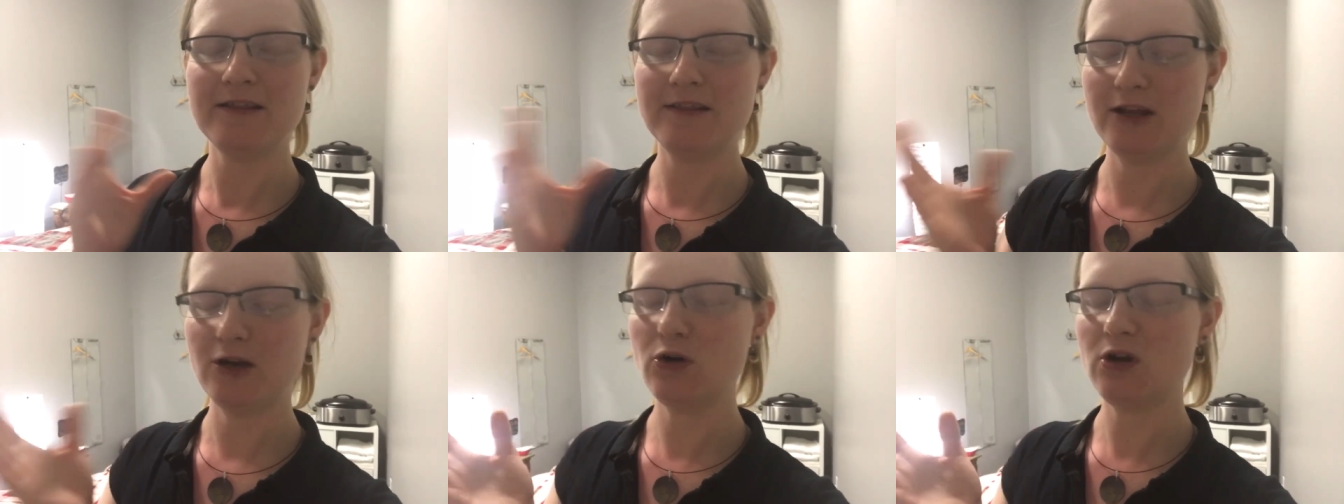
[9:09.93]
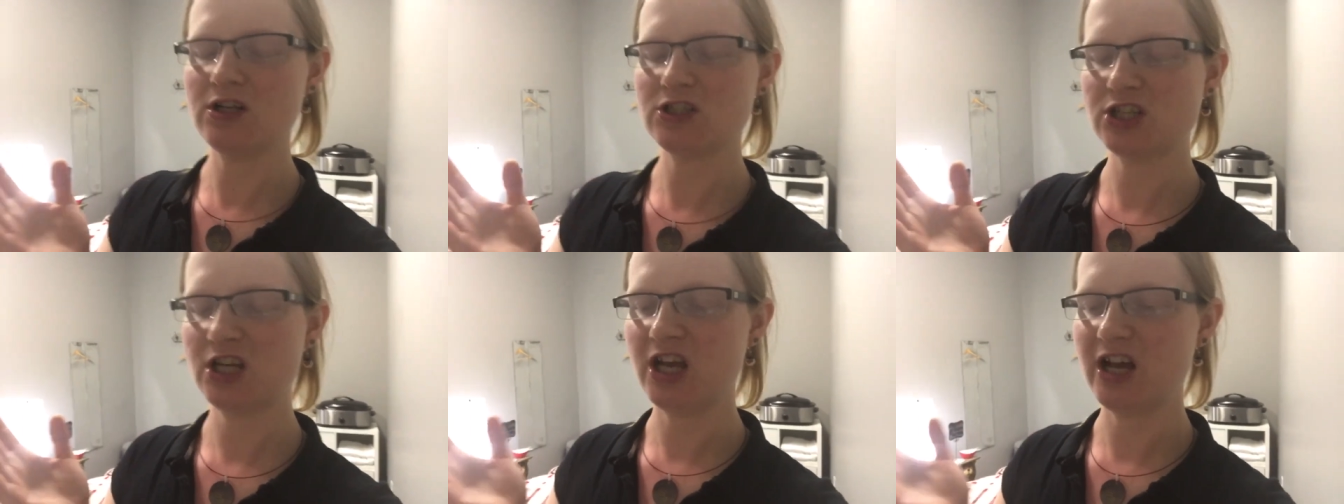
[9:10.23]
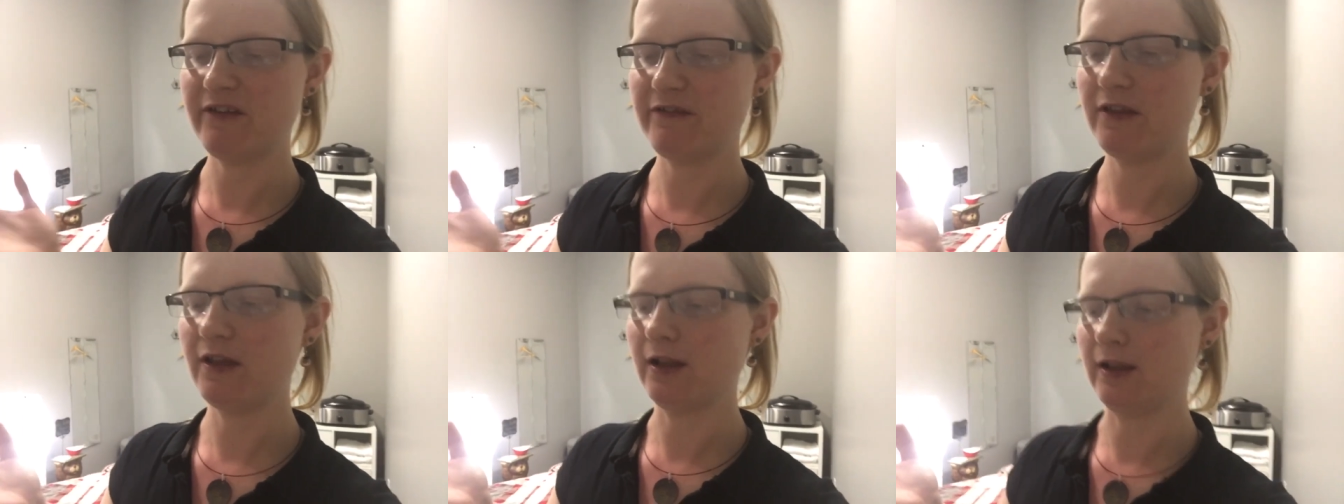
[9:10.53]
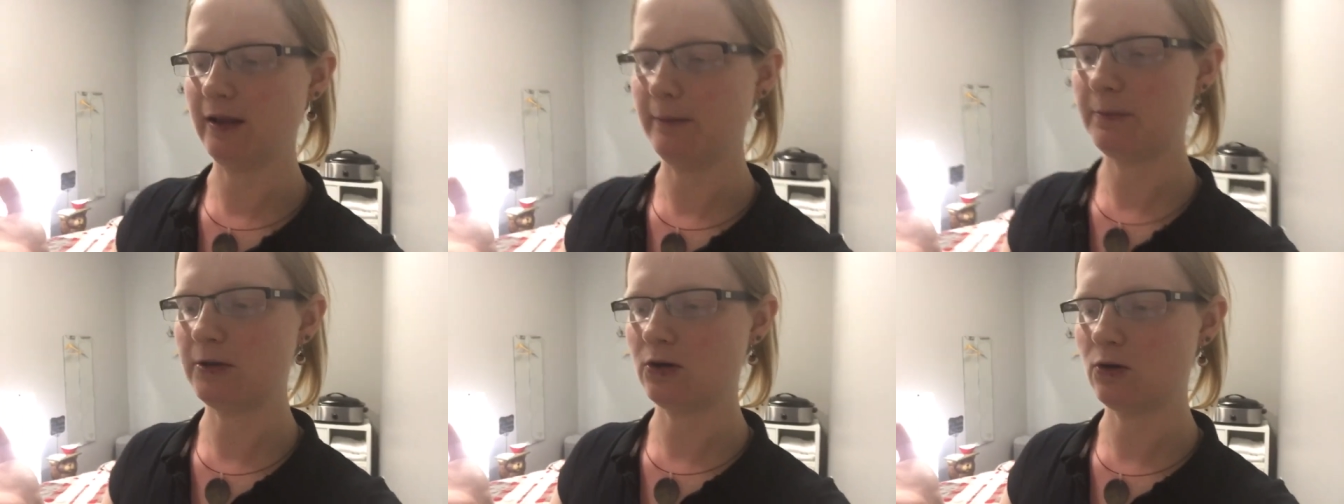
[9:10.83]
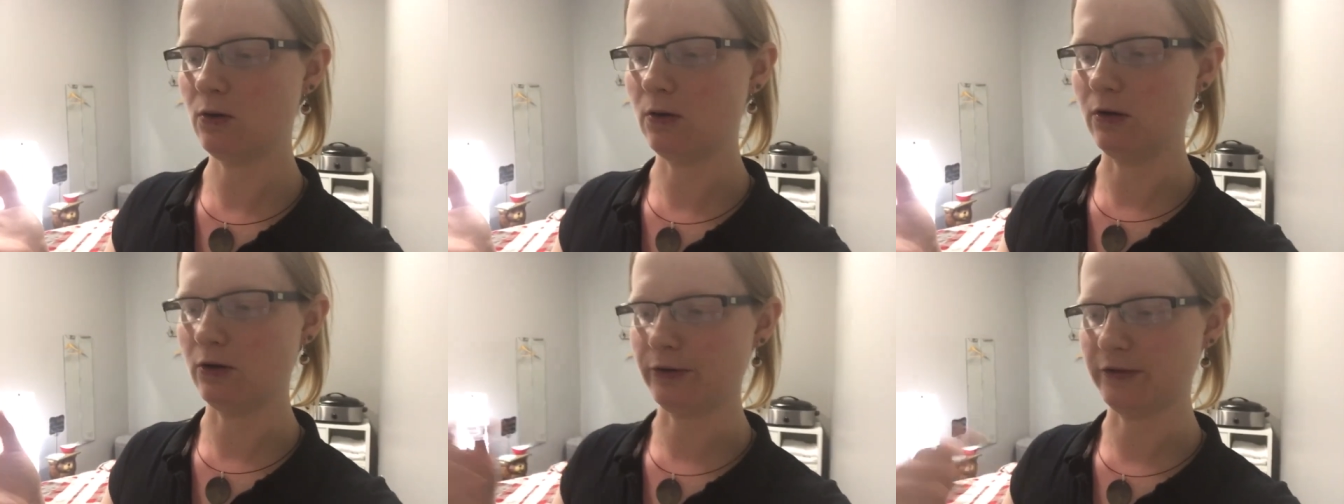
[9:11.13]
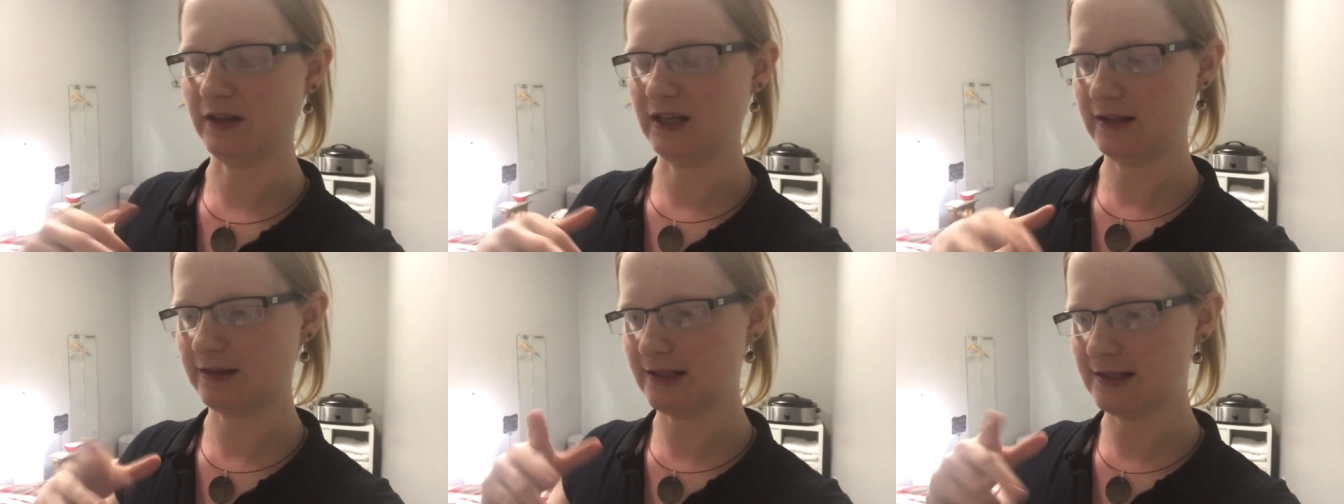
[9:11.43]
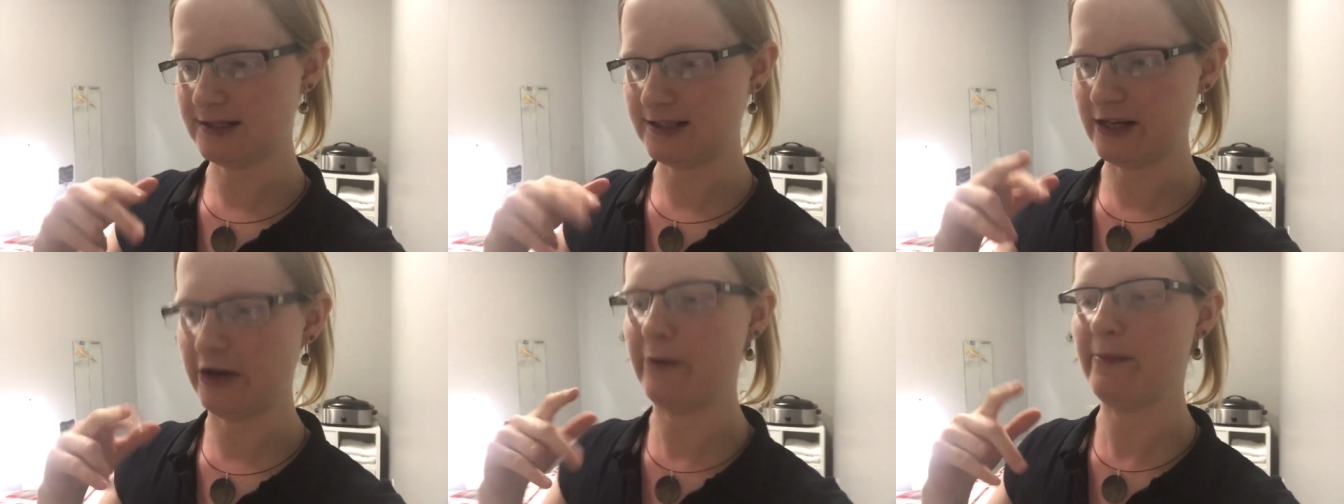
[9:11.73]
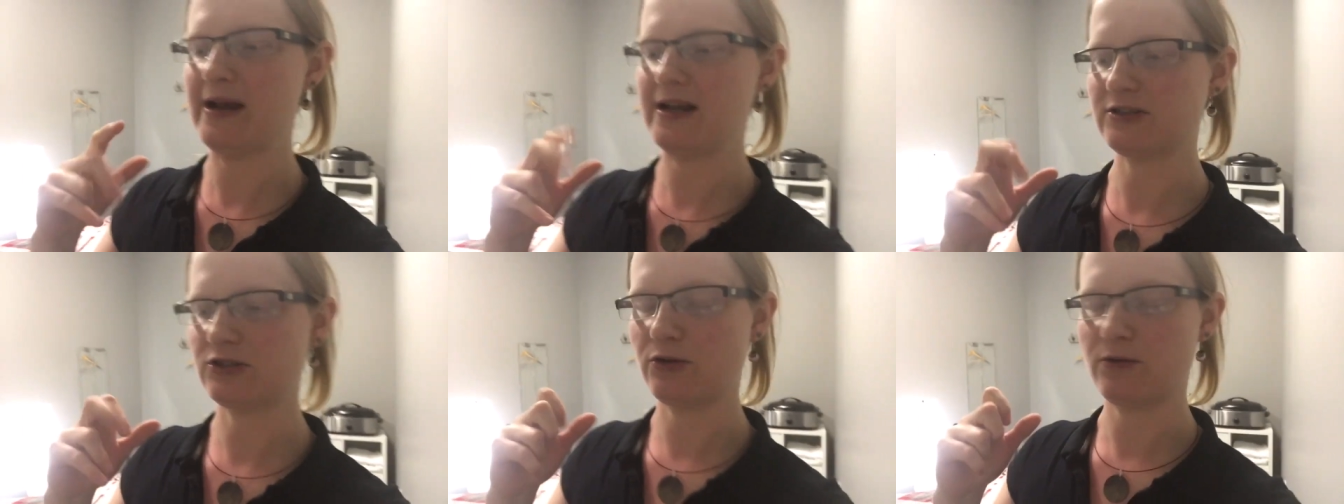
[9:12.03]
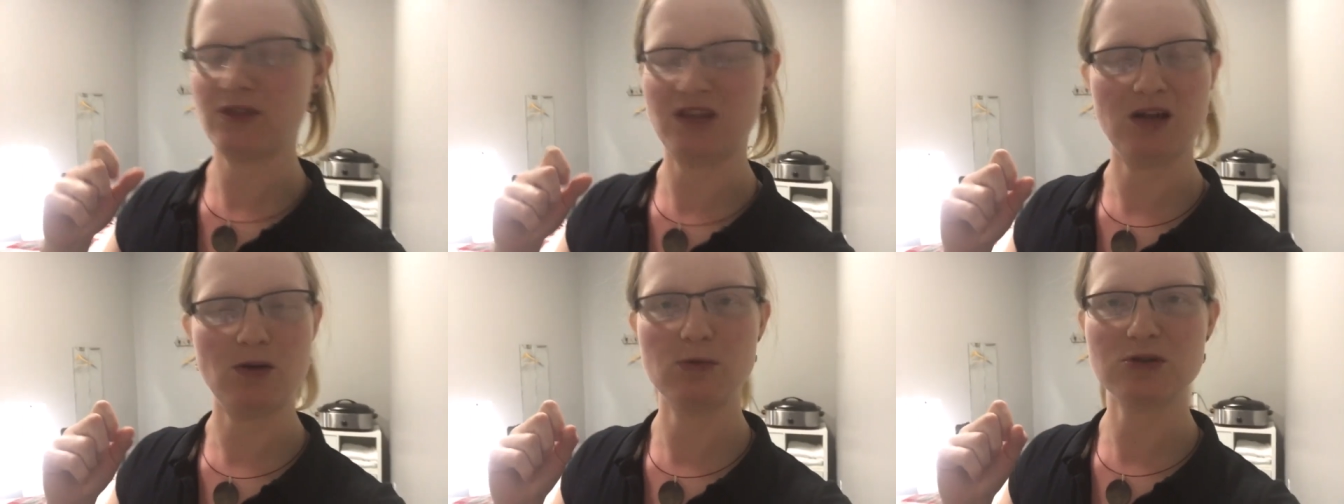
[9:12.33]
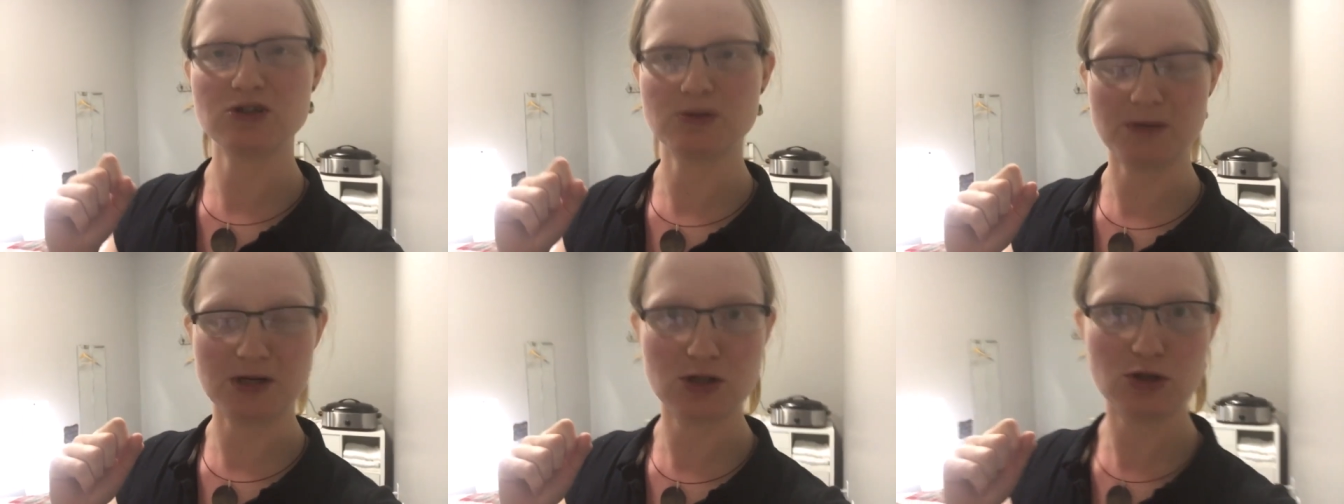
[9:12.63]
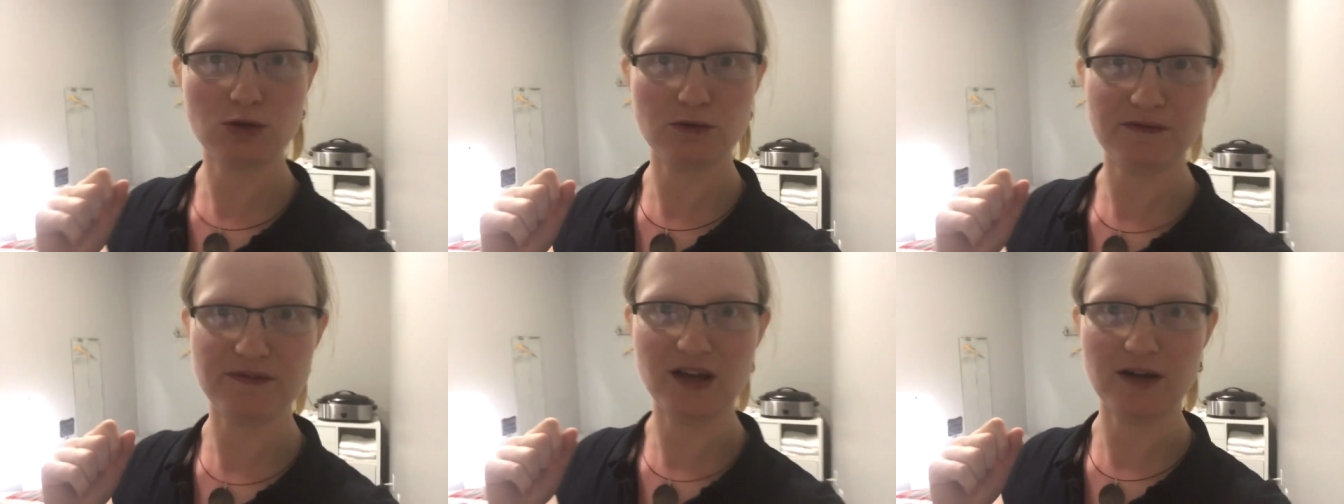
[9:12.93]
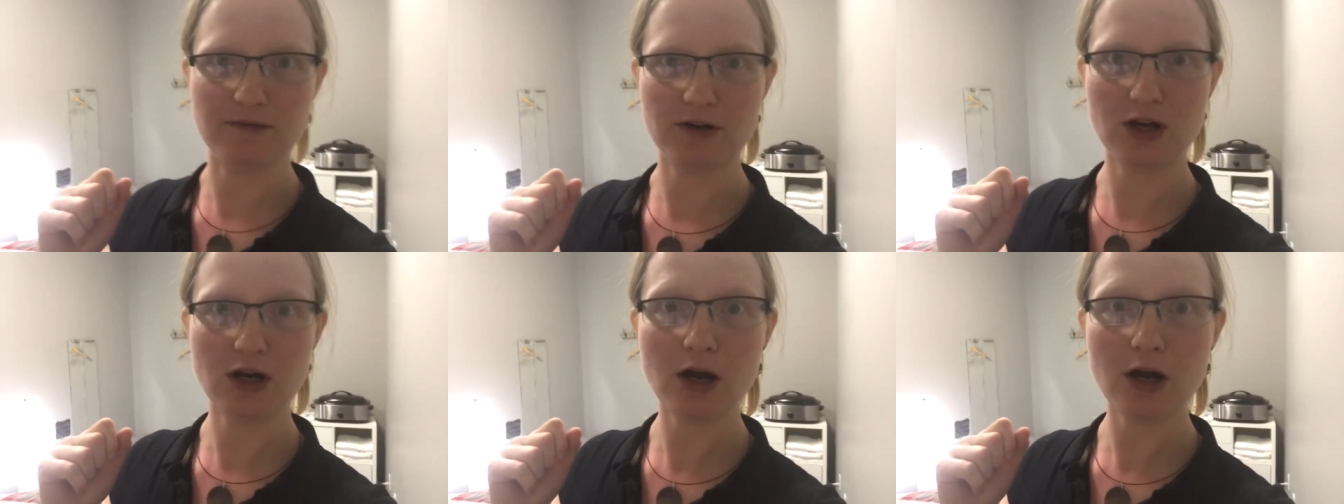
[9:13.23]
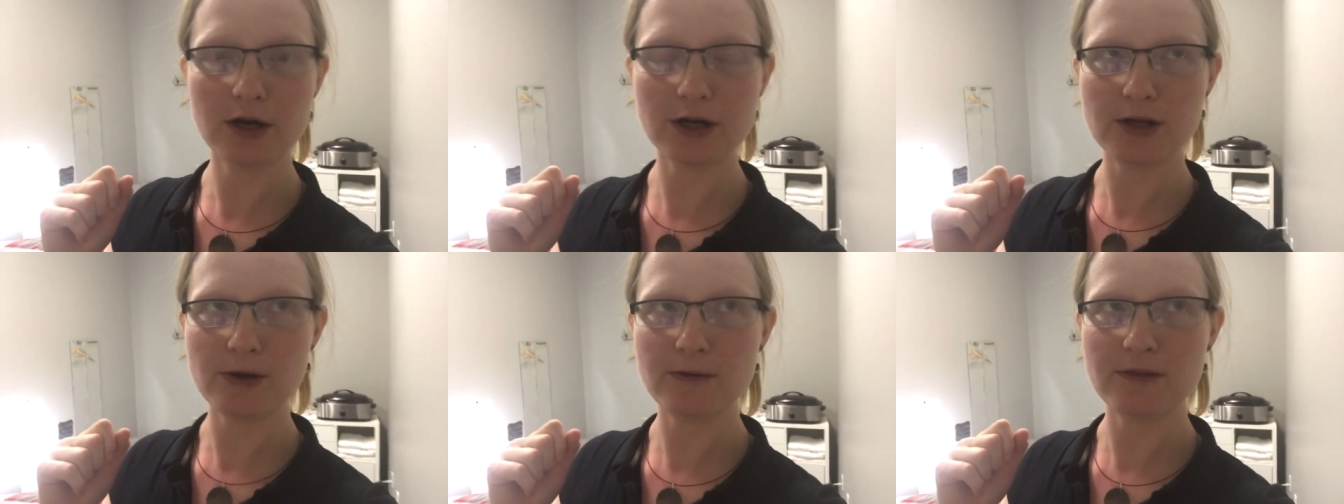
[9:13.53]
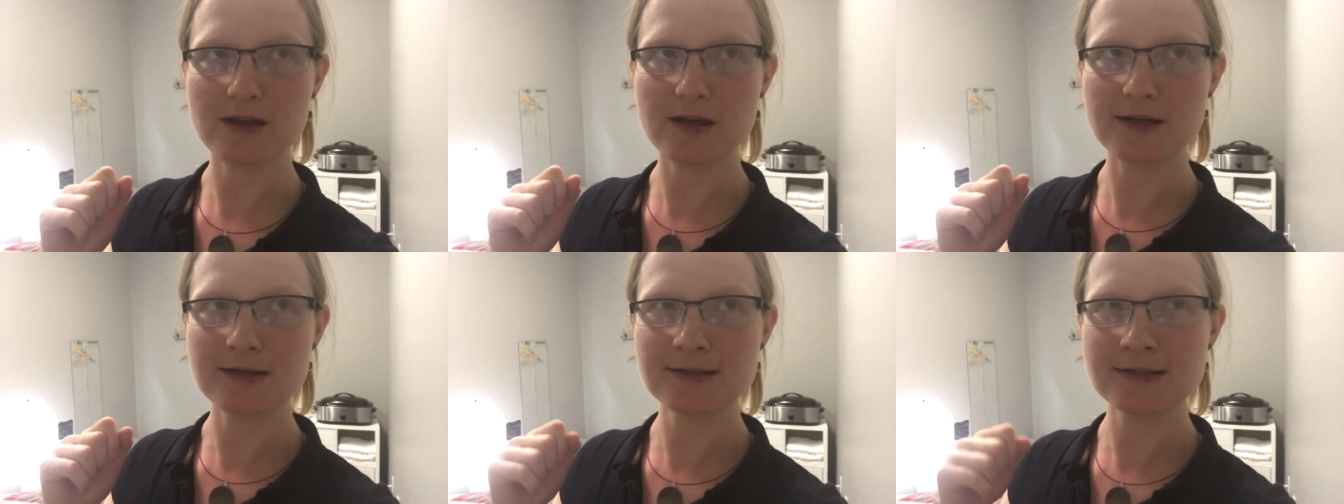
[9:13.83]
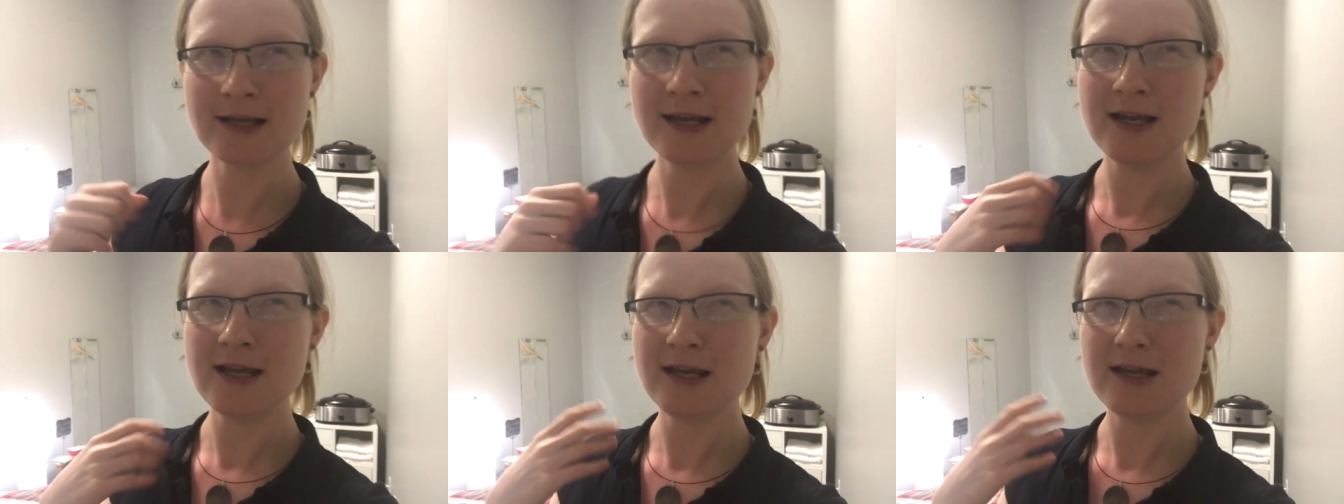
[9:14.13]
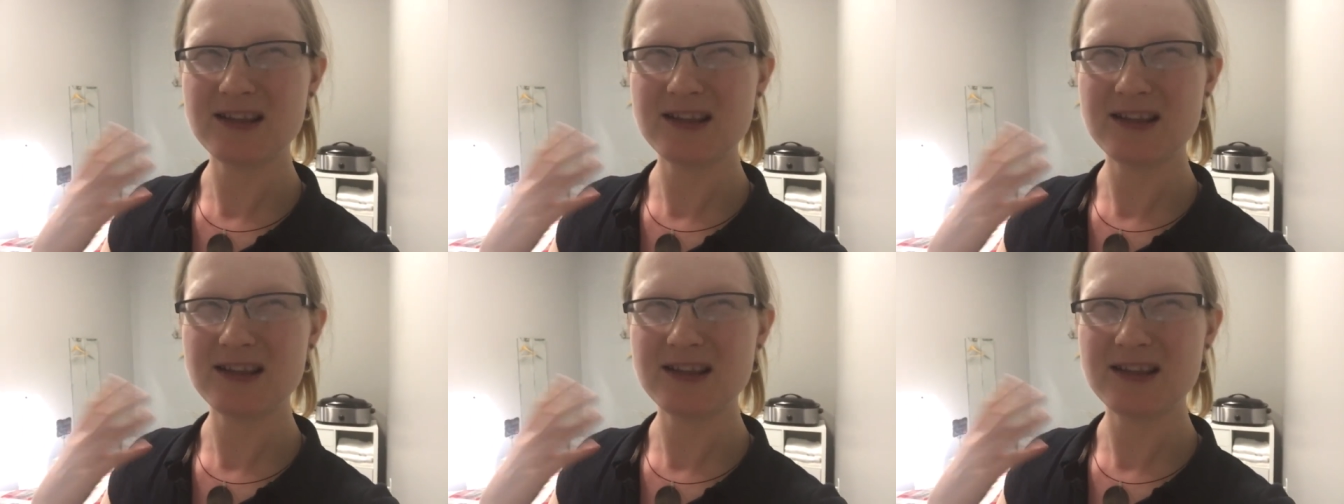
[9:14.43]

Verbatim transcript: They don't actually have the elliptical or like the Stairmaster thing, which are my two favorite cardio things.